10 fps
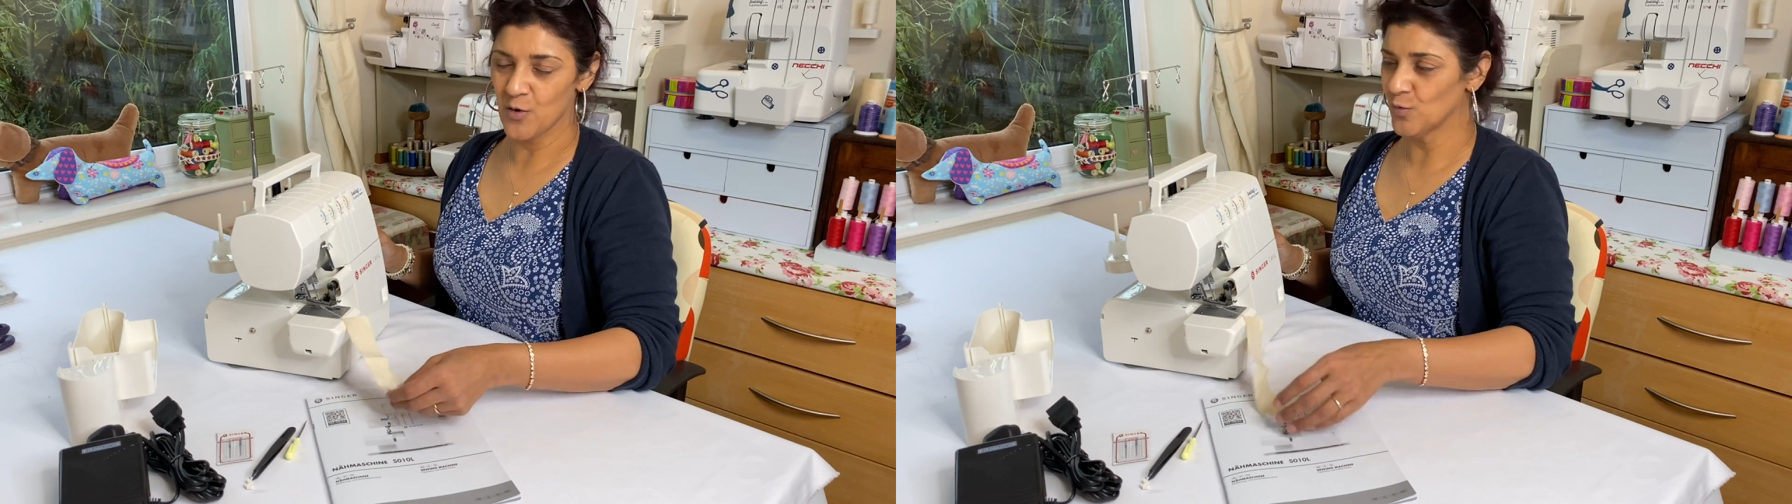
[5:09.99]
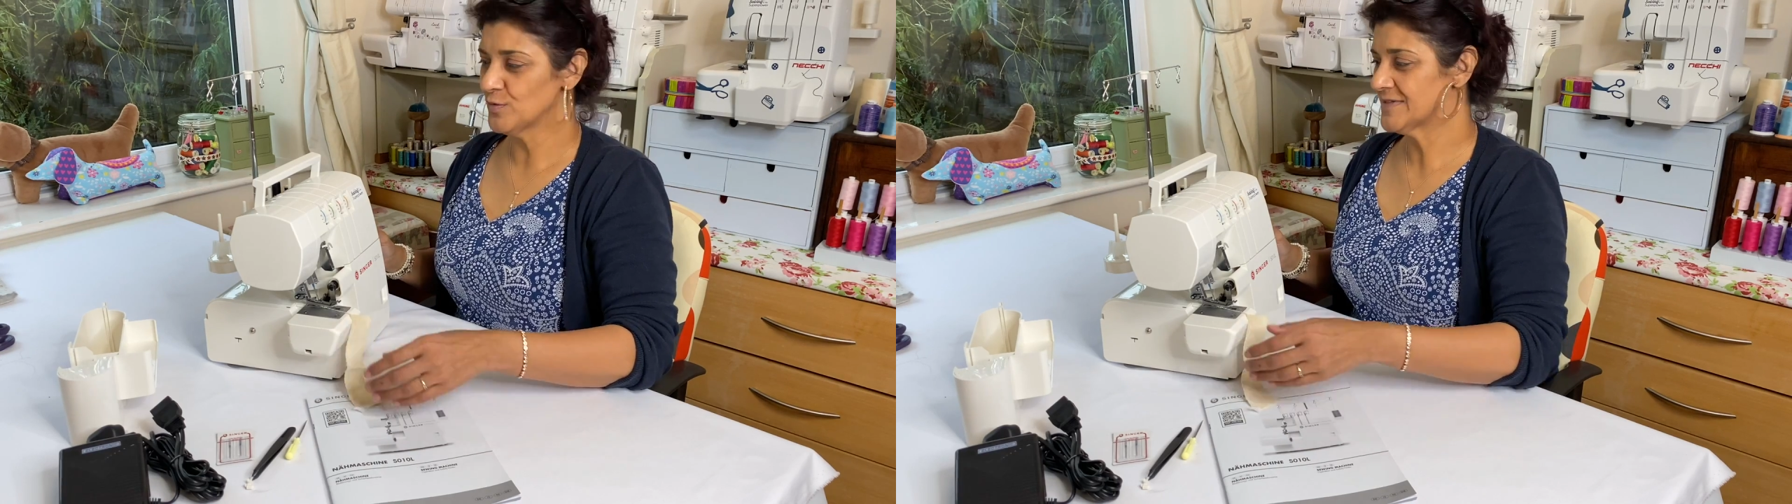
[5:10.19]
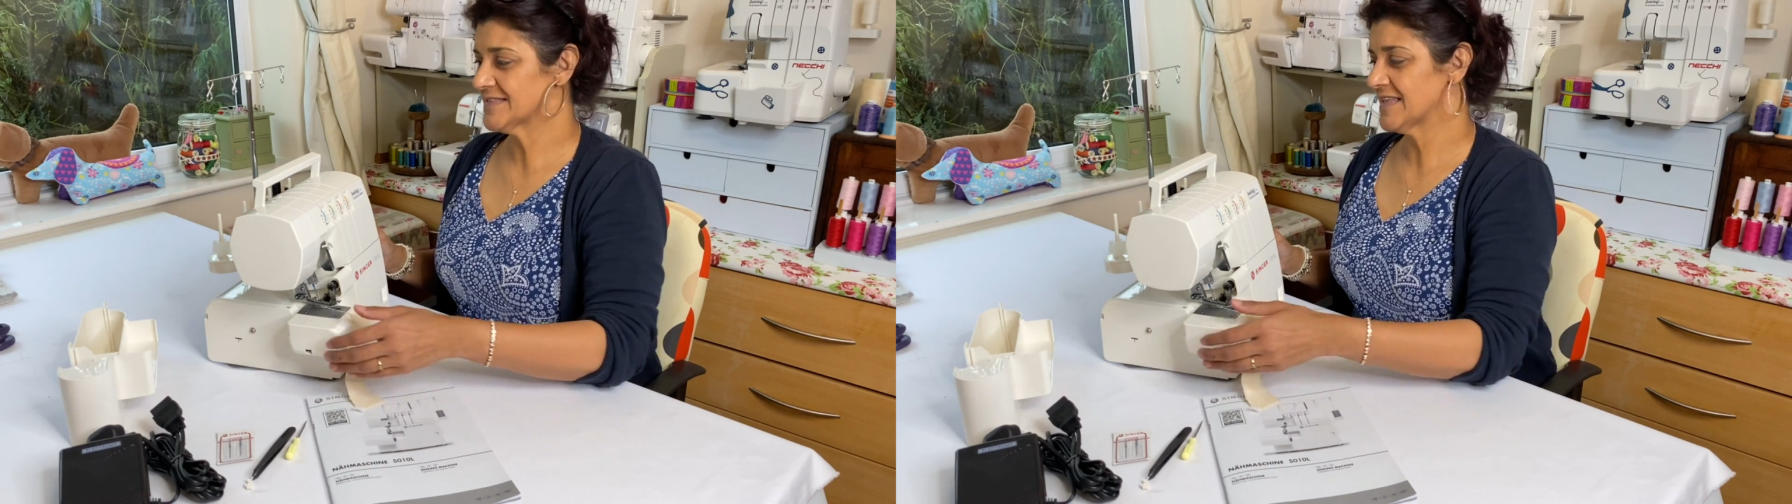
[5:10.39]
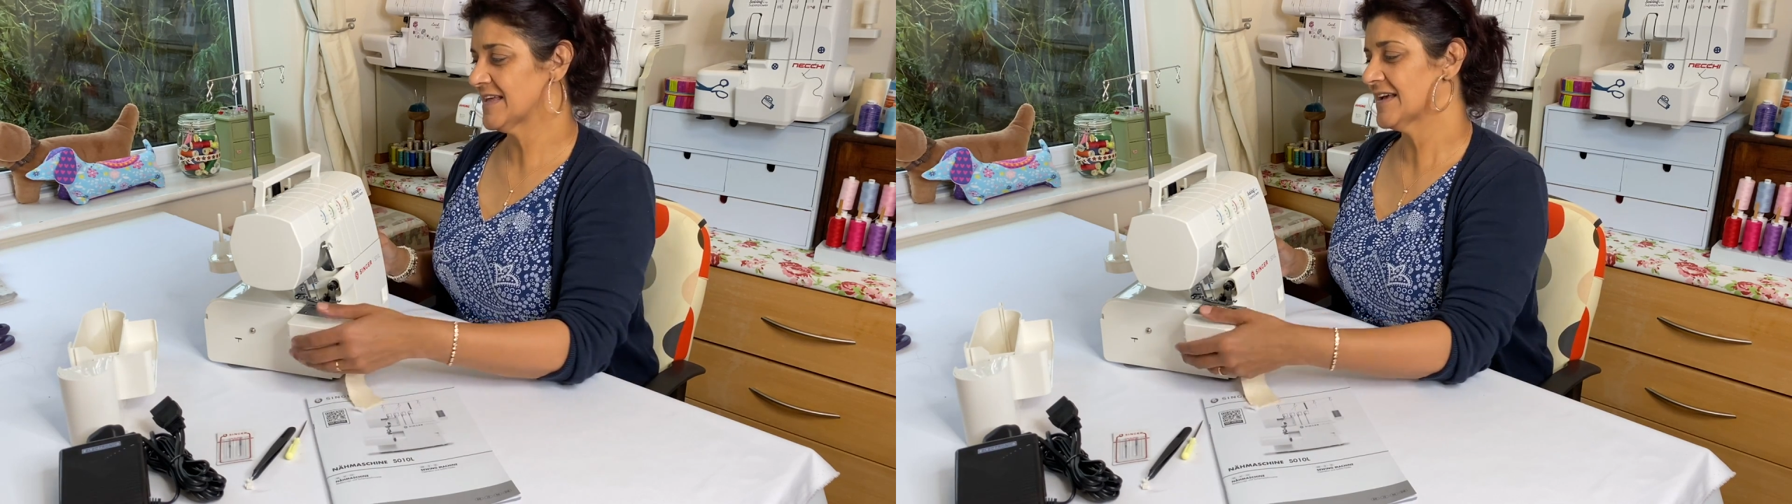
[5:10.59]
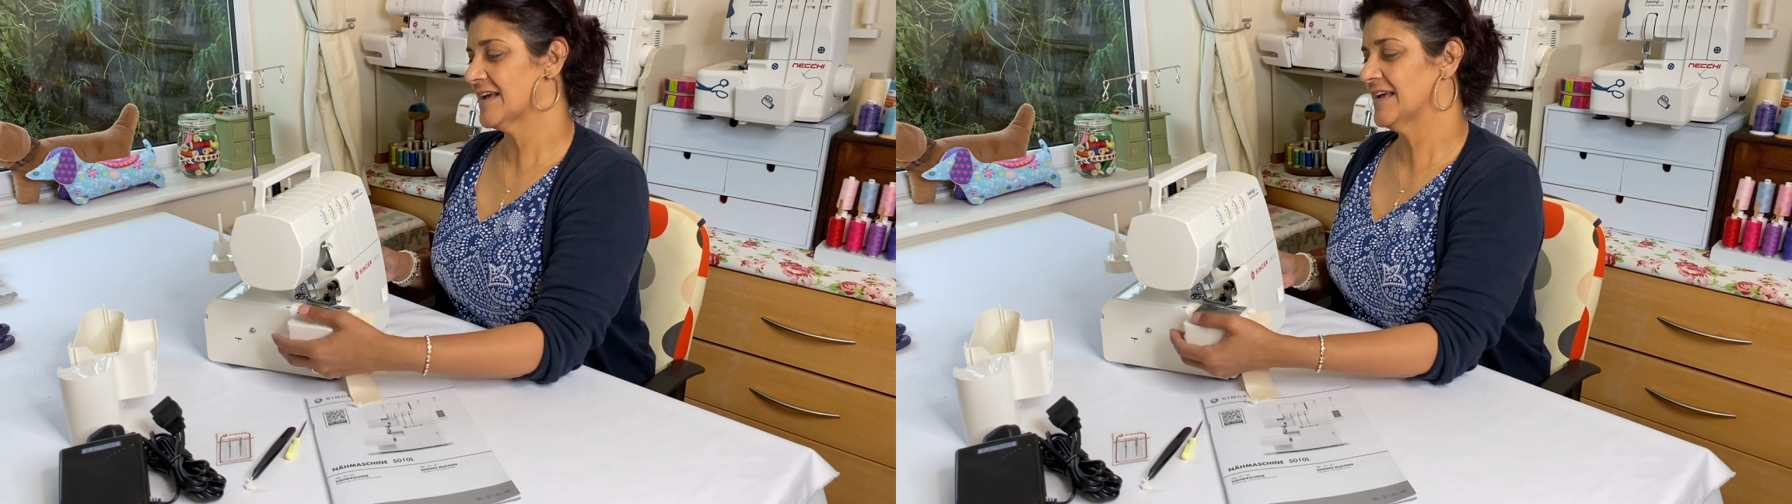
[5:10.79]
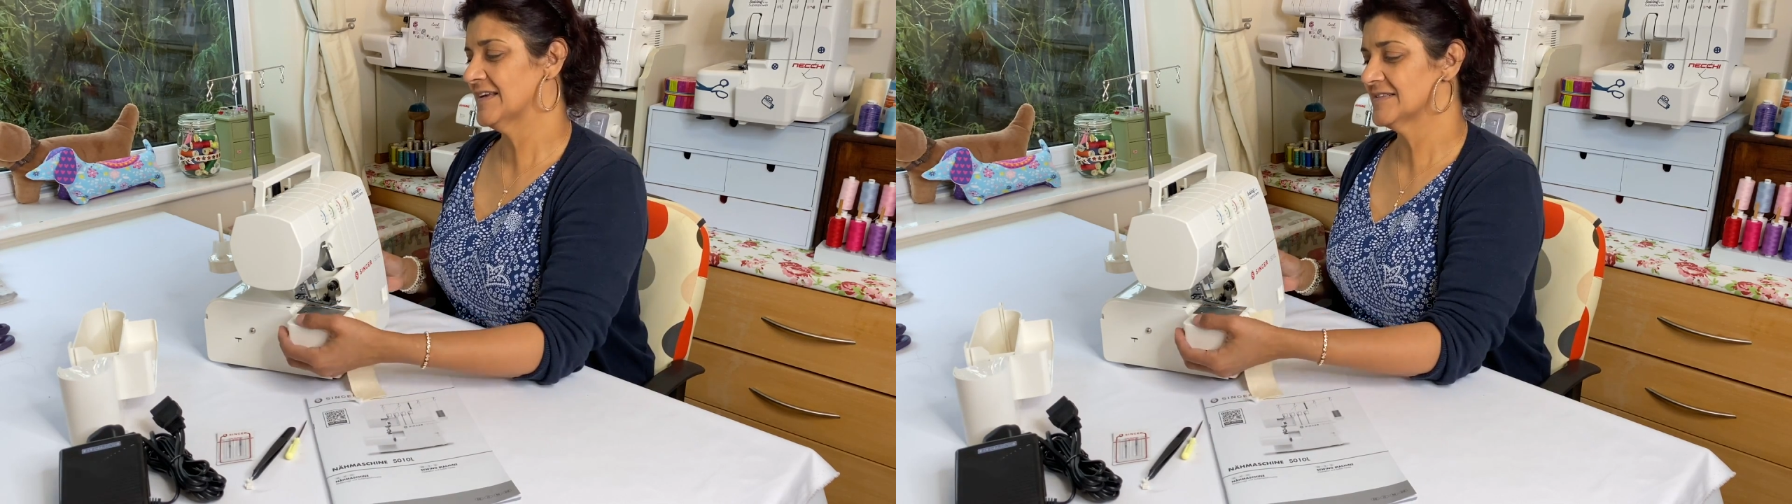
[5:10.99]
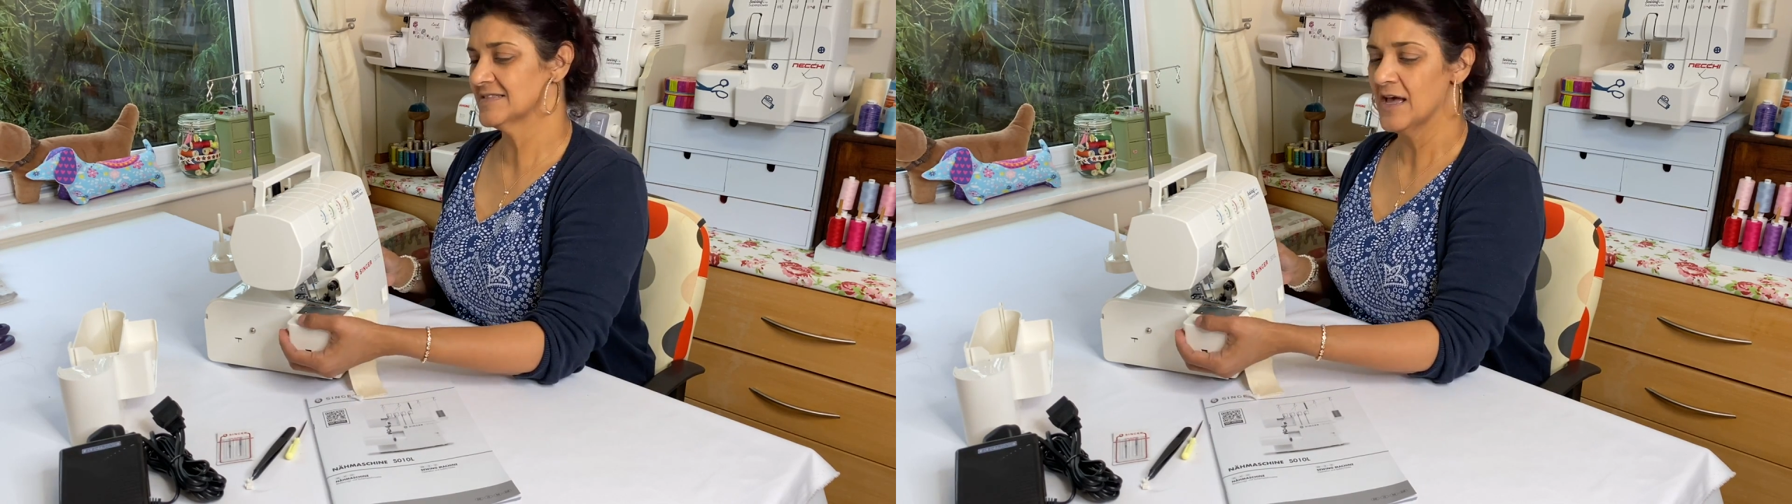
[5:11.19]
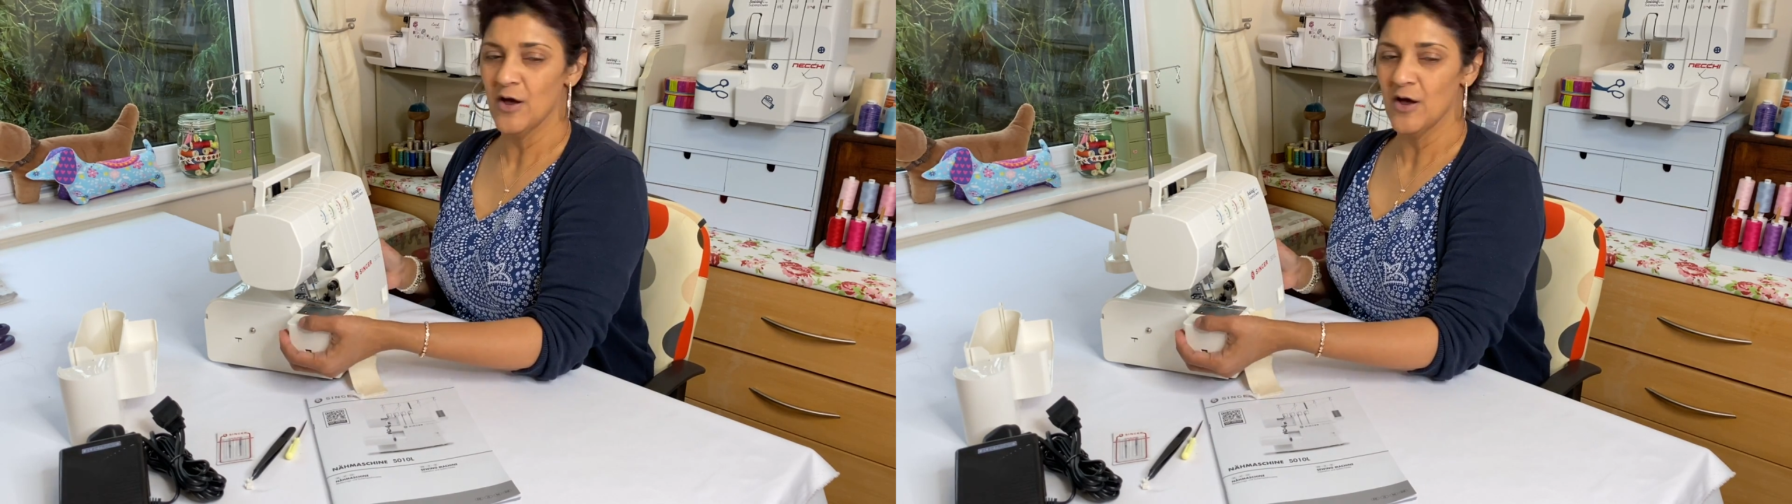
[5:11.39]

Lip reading: always think is,